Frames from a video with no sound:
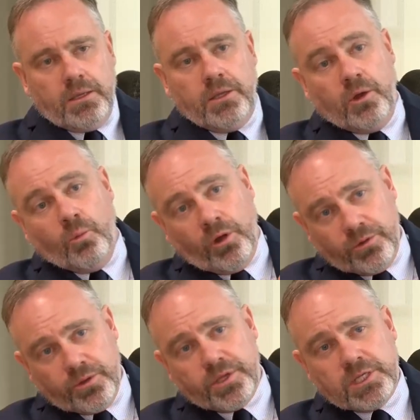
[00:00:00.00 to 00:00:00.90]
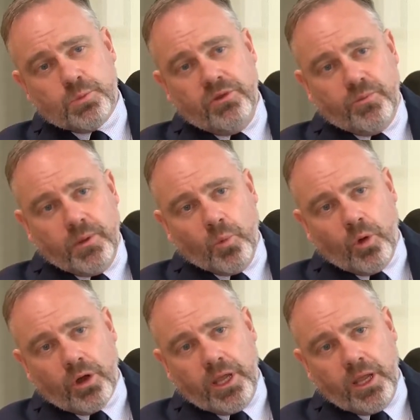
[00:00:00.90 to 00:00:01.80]
You know, one of the things we've been
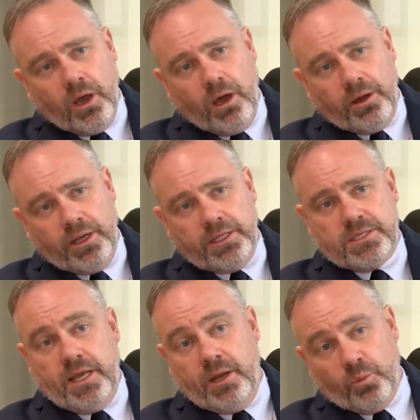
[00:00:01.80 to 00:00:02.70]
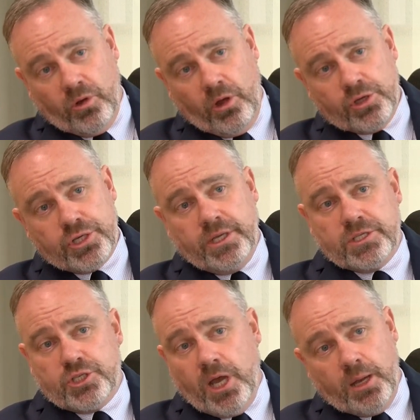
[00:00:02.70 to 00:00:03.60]
working on is, and we're launching,
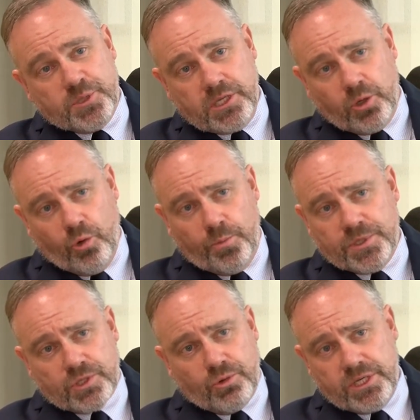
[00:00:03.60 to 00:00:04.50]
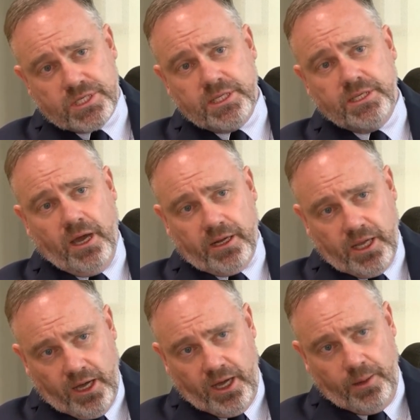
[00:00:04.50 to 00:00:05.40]
is
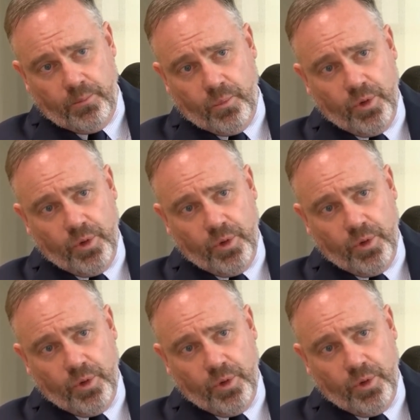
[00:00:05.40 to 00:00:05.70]
jobsincorpuschristi.com,